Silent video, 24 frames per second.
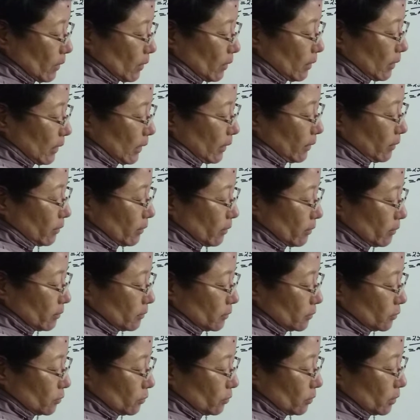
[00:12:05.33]
right?
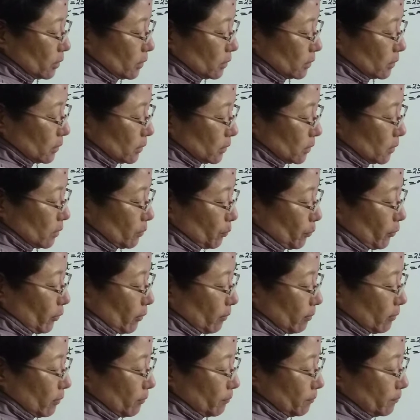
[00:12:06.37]
So this is the
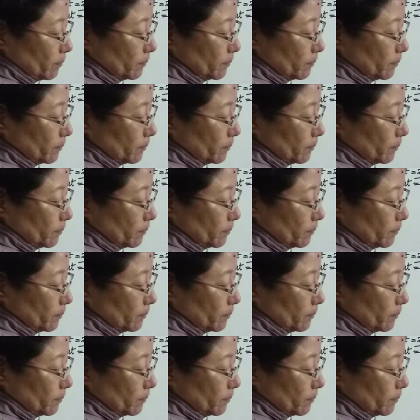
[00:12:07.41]
problem.